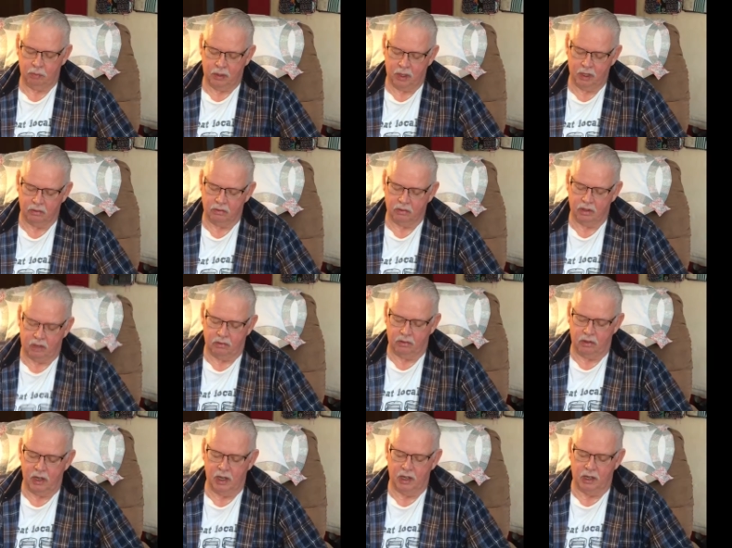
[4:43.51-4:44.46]
get
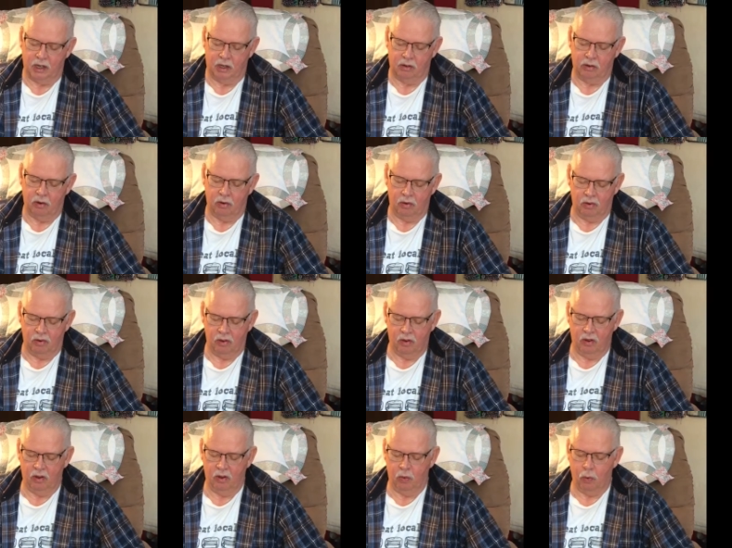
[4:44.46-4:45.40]
16 into
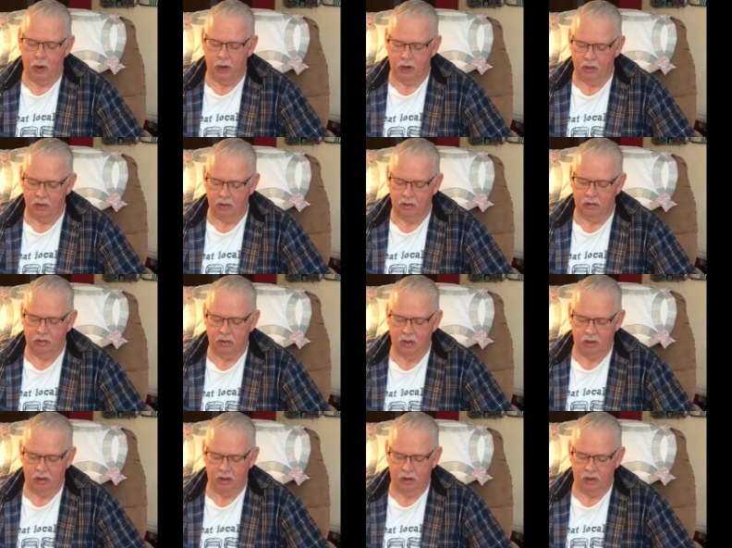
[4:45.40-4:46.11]
one of these